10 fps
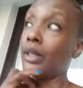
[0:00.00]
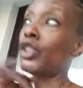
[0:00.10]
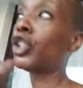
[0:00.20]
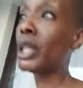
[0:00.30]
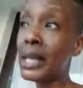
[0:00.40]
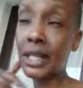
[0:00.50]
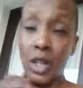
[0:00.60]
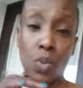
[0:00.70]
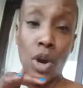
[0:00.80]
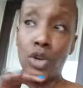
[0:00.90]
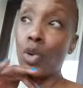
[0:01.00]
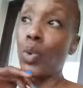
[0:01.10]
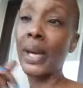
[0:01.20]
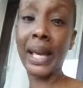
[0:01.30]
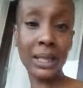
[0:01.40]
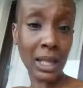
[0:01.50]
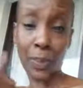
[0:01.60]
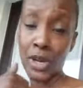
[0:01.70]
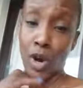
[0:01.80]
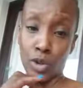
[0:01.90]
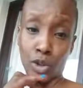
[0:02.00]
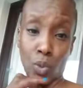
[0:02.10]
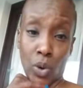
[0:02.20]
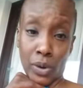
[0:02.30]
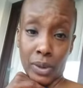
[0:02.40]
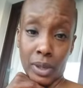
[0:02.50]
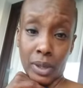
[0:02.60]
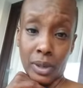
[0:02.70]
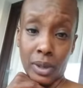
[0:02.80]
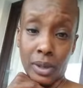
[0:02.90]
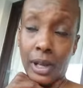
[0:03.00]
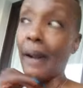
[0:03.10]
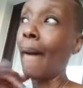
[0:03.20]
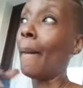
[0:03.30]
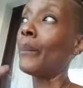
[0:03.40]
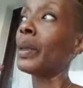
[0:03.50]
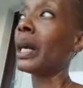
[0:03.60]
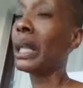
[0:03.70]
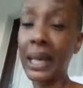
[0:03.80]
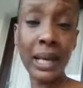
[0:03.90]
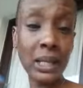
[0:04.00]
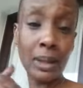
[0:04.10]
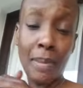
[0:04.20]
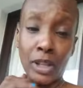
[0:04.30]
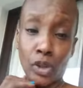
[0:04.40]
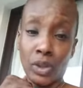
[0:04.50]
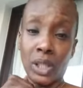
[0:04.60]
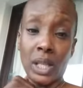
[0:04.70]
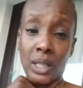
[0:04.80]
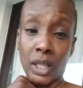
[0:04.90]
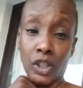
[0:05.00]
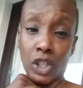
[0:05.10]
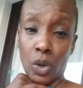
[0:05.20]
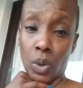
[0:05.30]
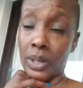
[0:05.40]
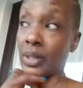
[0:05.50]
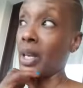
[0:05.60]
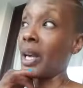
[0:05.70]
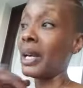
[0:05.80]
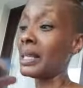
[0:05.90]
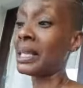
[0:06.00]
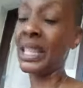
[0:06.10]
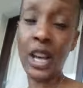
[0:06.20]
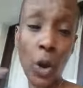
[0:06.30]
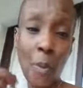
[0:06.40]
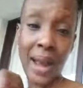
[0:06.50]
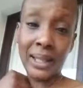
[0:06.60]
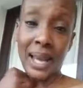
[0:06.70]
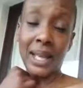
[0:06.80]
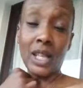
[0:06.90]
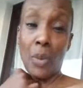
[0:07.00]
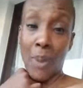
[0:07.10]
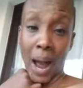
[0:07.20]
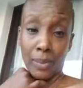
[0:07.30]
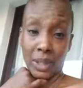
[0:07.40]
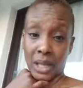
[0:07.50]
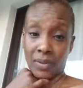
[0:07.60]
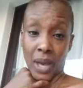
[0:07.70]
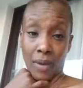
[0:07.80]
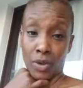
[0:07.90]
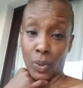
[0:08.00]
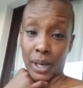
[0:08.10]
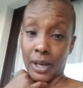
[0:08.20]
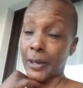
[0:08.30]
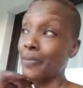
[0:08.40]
She's the one who gets up and goes to work, cleans and makes sure she does her chores, still maintains her Bible study every week.